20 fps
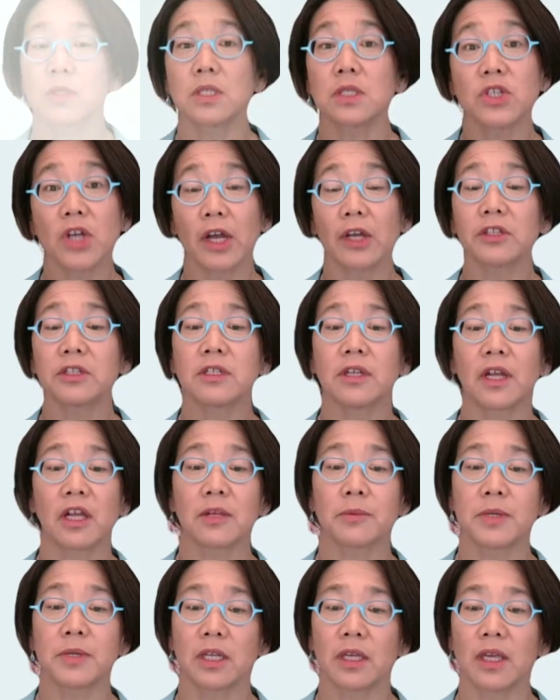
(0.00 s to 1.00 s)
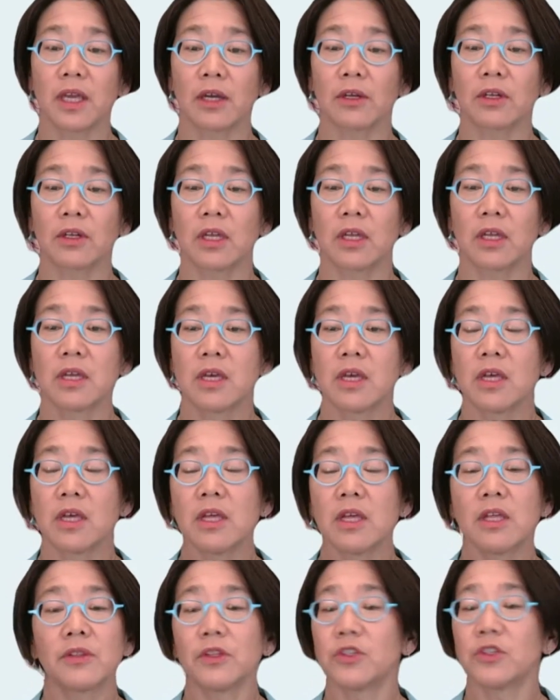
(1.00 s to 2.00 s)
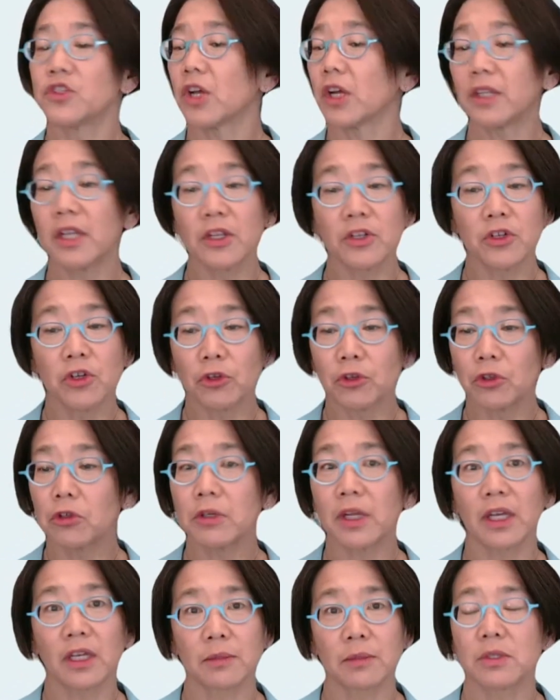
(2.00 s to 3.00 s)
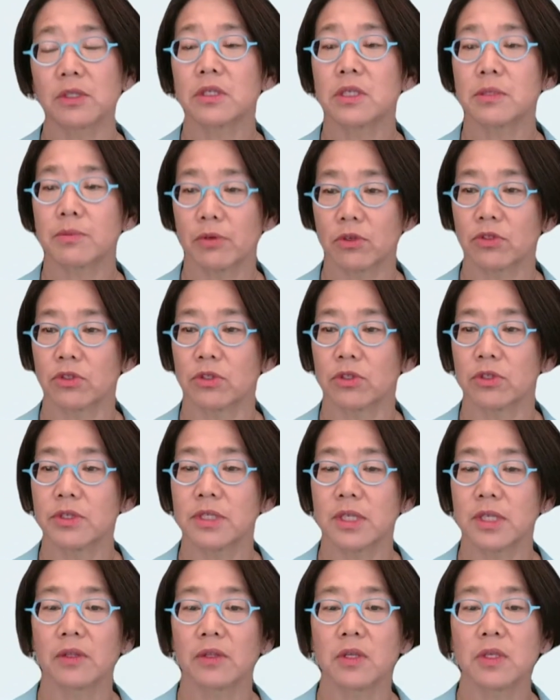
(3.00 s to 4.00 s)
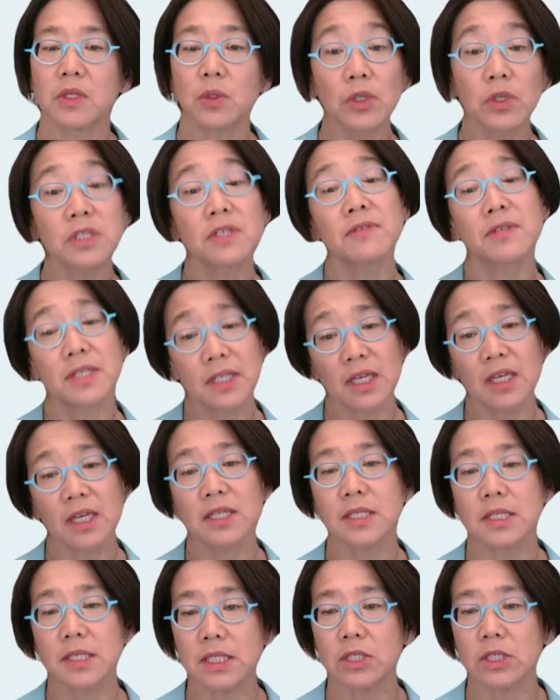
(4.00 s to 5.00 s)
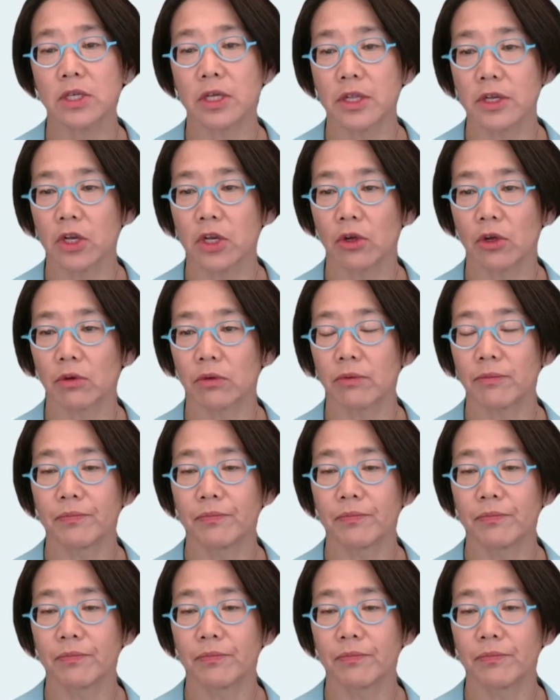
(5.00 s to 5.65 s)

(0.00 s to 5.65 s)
a child in Alameda County the child had no known animal exposures, and the source of this case is still unknown.